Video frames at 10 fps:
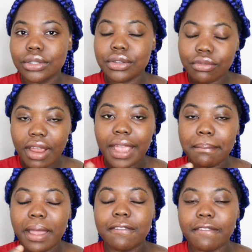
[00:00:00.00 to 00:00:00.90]
to write
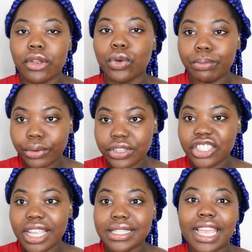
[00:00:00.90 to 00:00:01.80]
my final
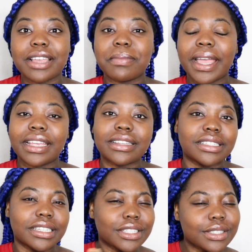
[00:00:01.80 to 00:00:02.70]
project, like my
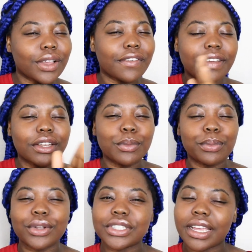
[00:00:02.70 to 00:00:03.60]
dissert final
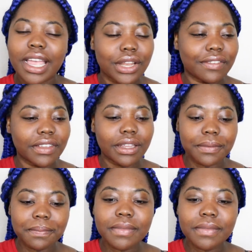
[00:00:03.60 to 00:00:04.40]
project kind of thing.